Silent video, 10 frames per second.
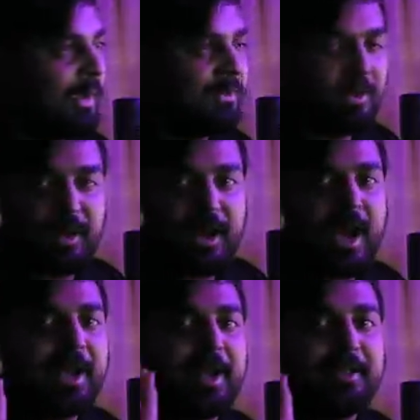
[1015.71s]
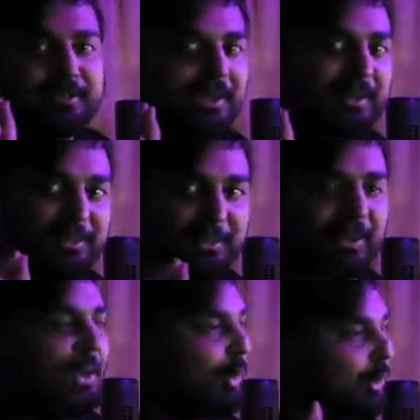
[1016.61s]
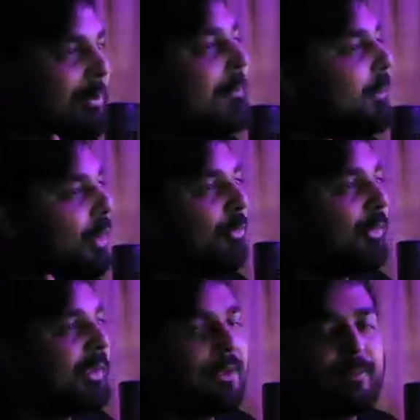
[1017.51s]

it's a 9 out of 10, dude. Could be perfect.